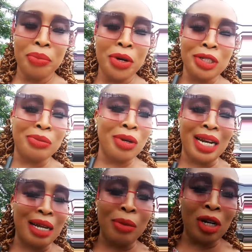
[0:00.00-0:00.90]
But more
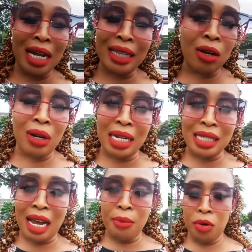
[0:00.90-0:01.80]
than I take on a
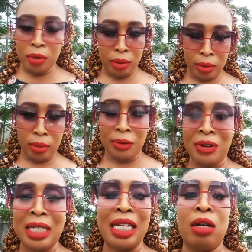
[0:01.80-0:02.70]
time,
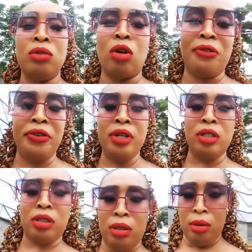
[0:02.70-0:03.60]
because I don't talk
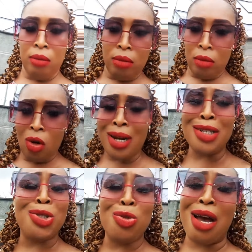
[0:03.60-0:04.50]
finish. On
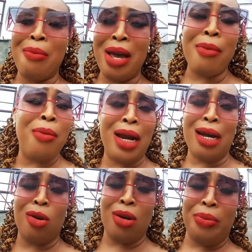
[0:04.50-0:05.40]
a to do, I better when
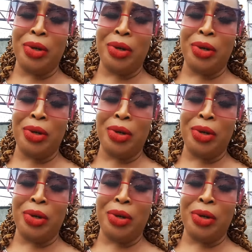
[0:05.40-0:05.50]
I go,